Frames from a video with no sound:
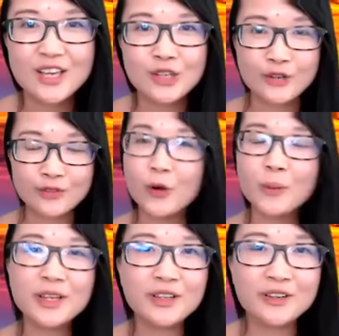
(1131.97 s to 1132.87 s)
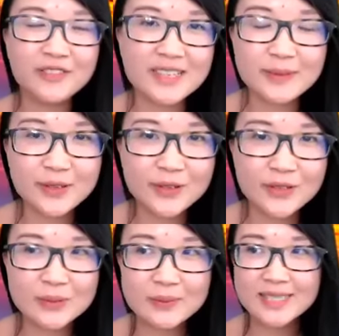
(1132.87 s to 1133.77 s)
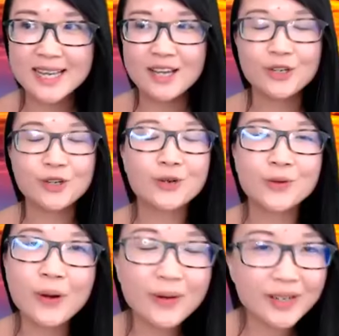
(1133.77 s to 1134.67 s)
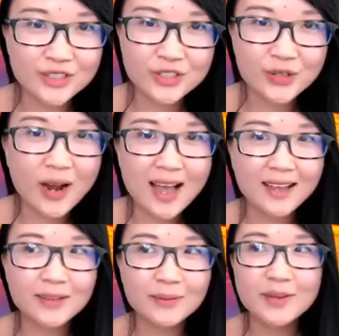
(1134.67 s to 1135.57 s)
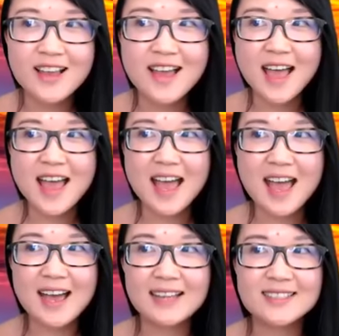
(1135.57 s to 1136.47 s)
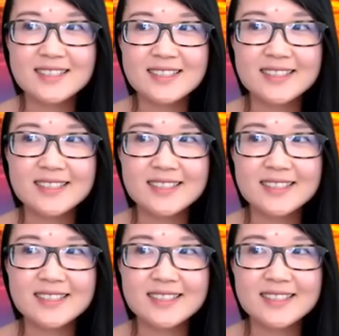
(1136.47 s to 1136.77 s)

You're forming your Facebook groups, you're growing your tribe, and